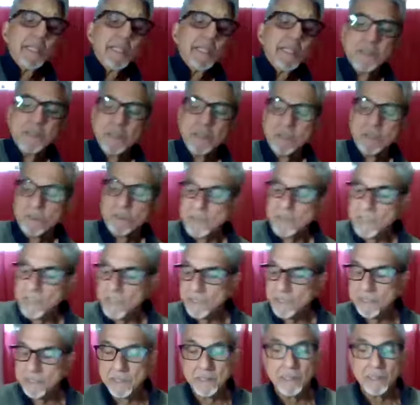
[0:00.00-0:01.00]
that into
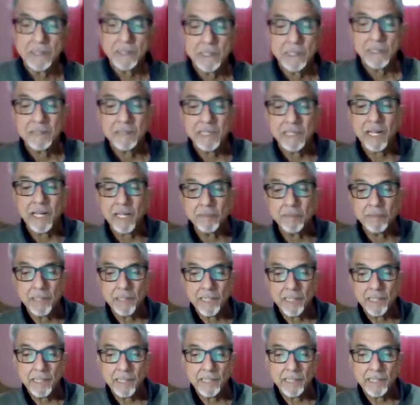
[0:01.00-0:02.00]
another
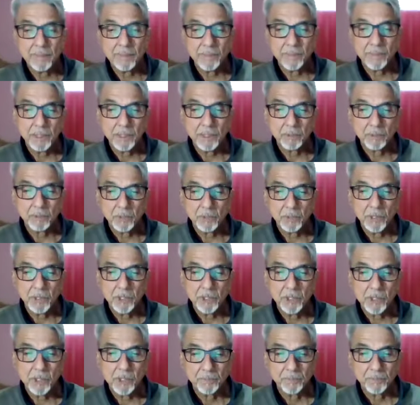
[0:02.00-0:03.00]
timeline in
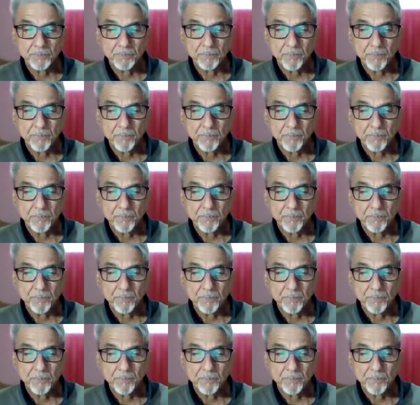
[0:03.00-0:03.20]
which